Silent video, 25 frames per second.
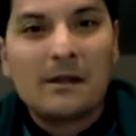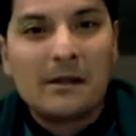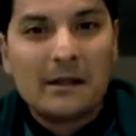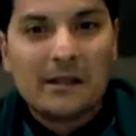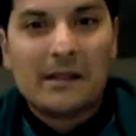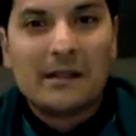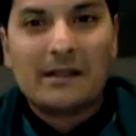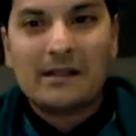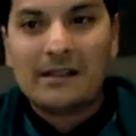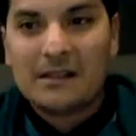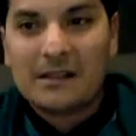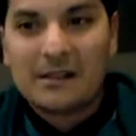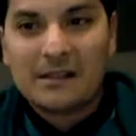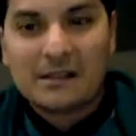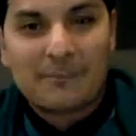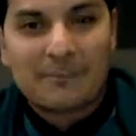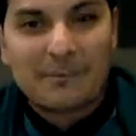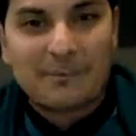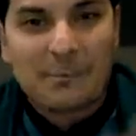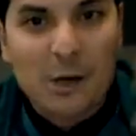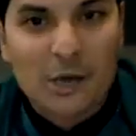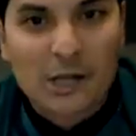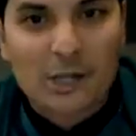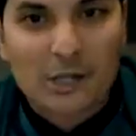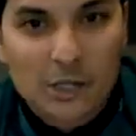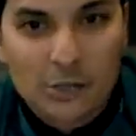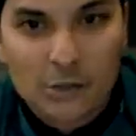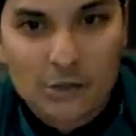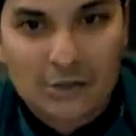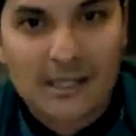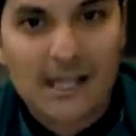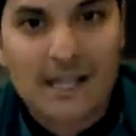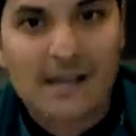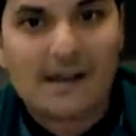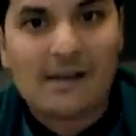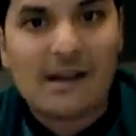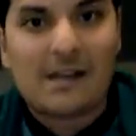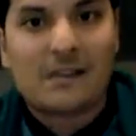like this, I'm smoking 2
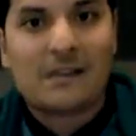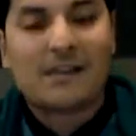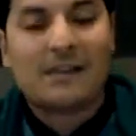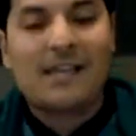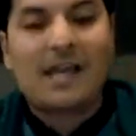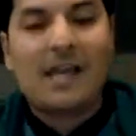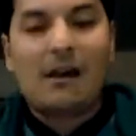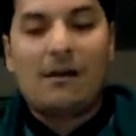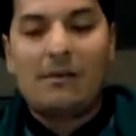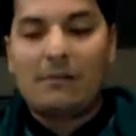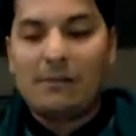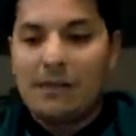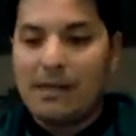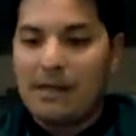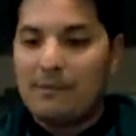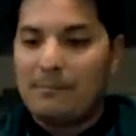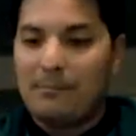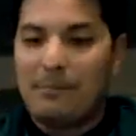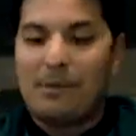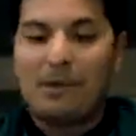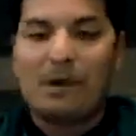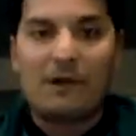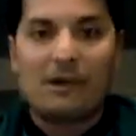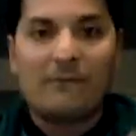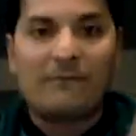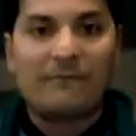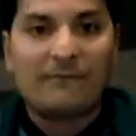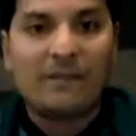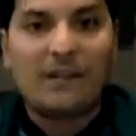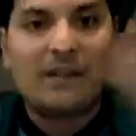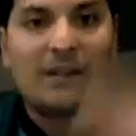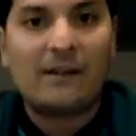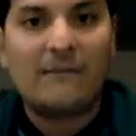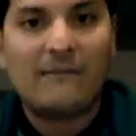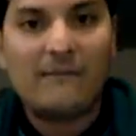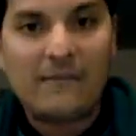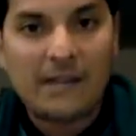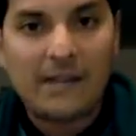cigarettes now, per
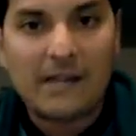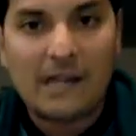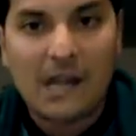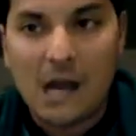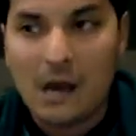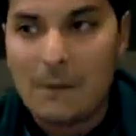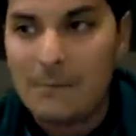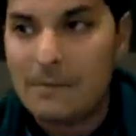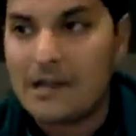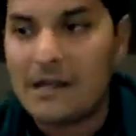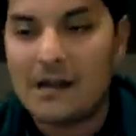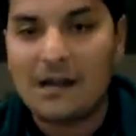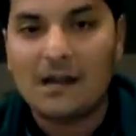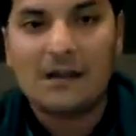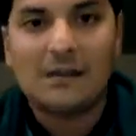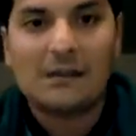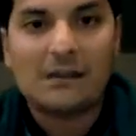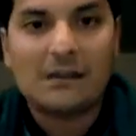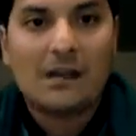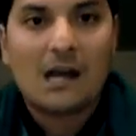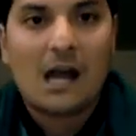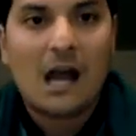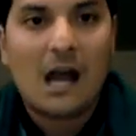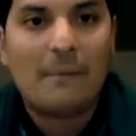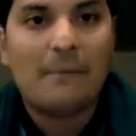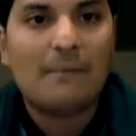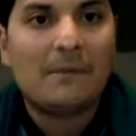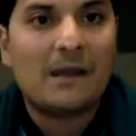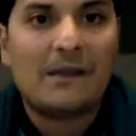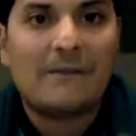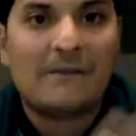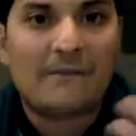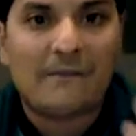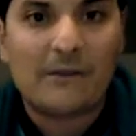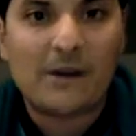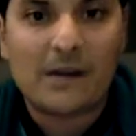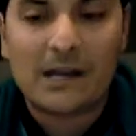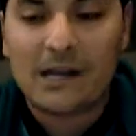freaking video, because I'm
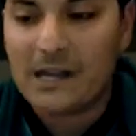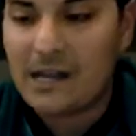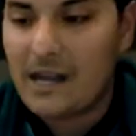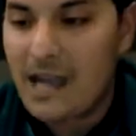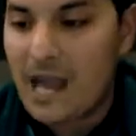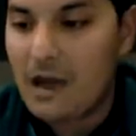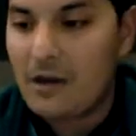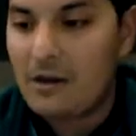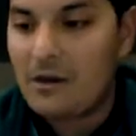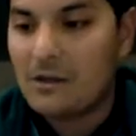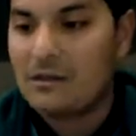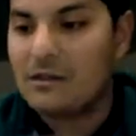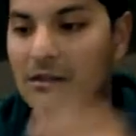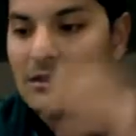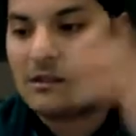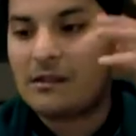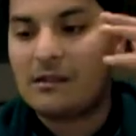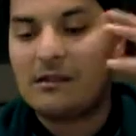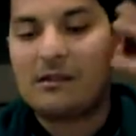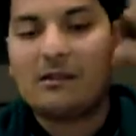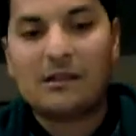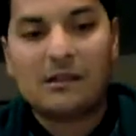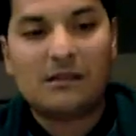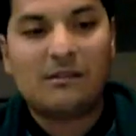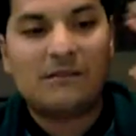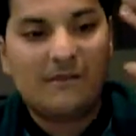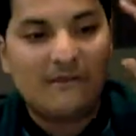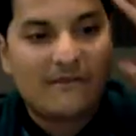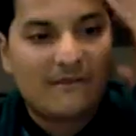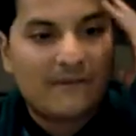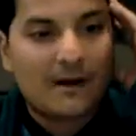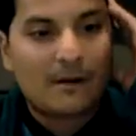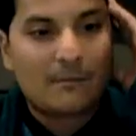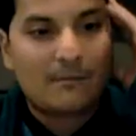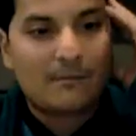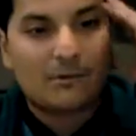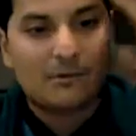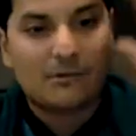freaking out, because these
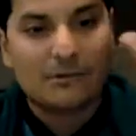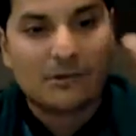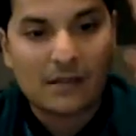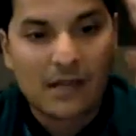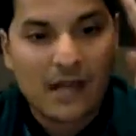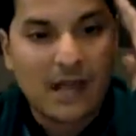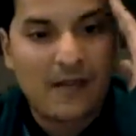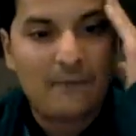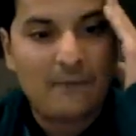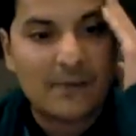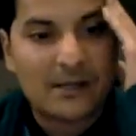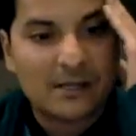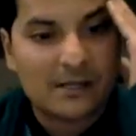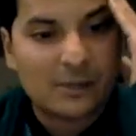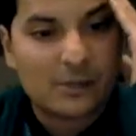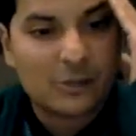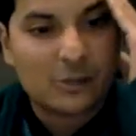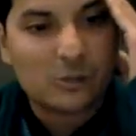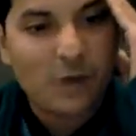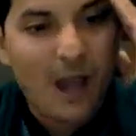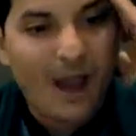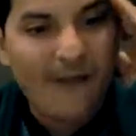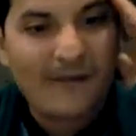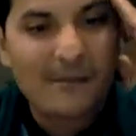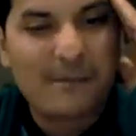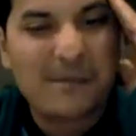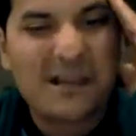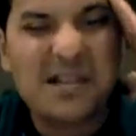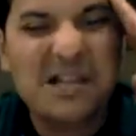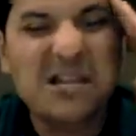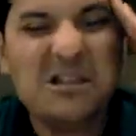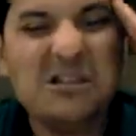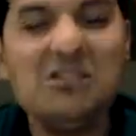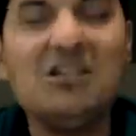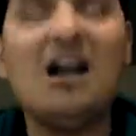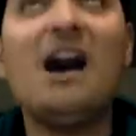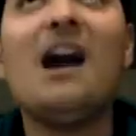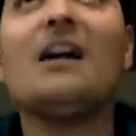fumbles have been just driving me
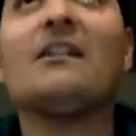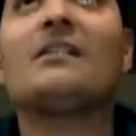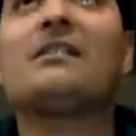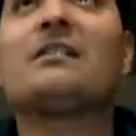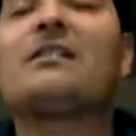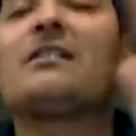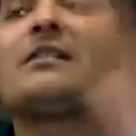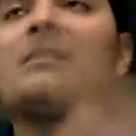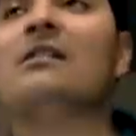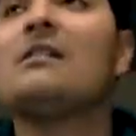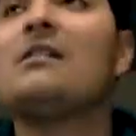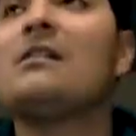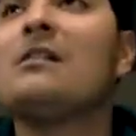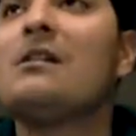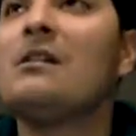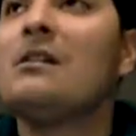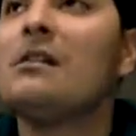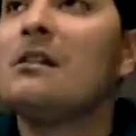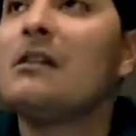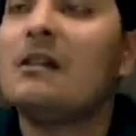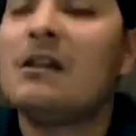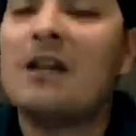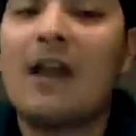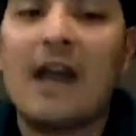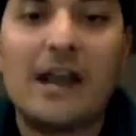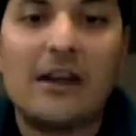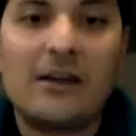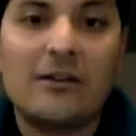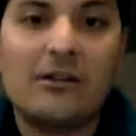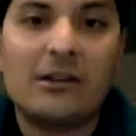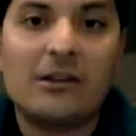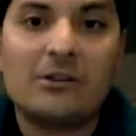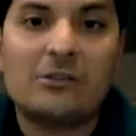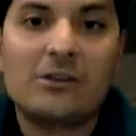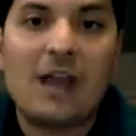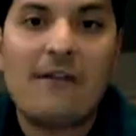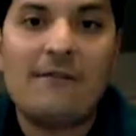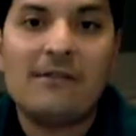nuts. And I know
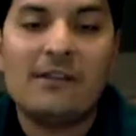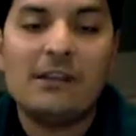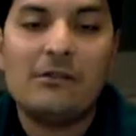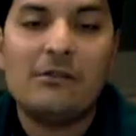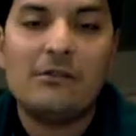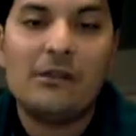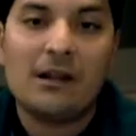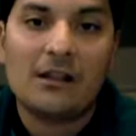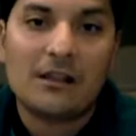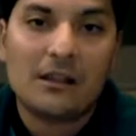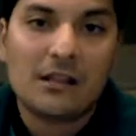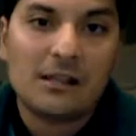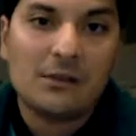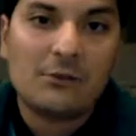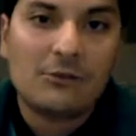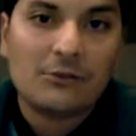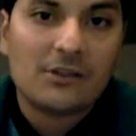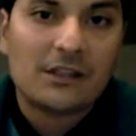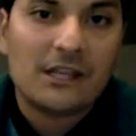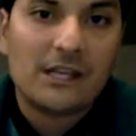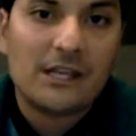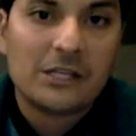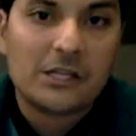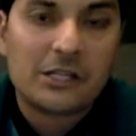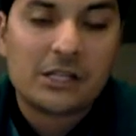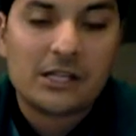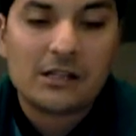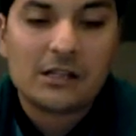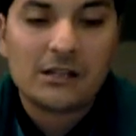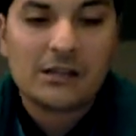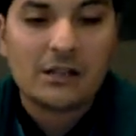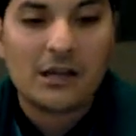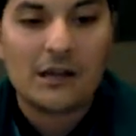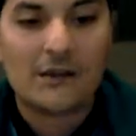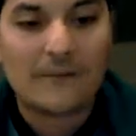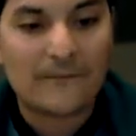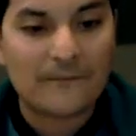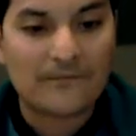they're driving you nuts, Eagles Nation.
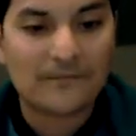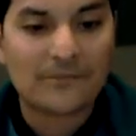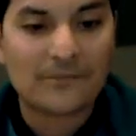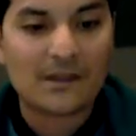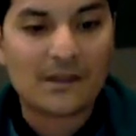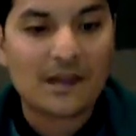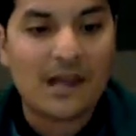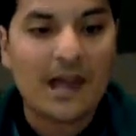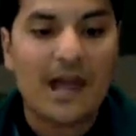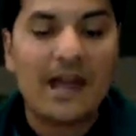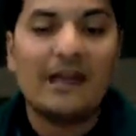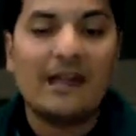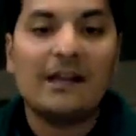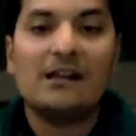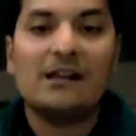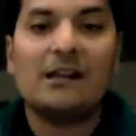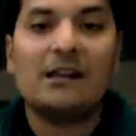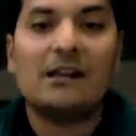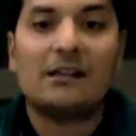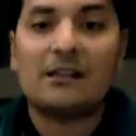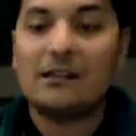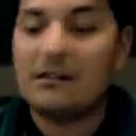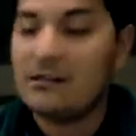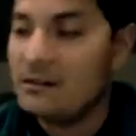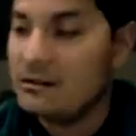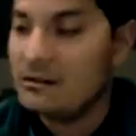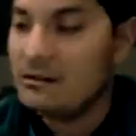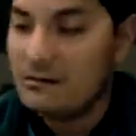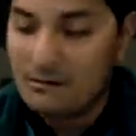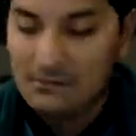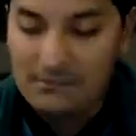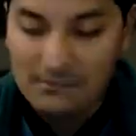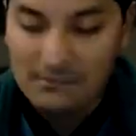So, hey, let's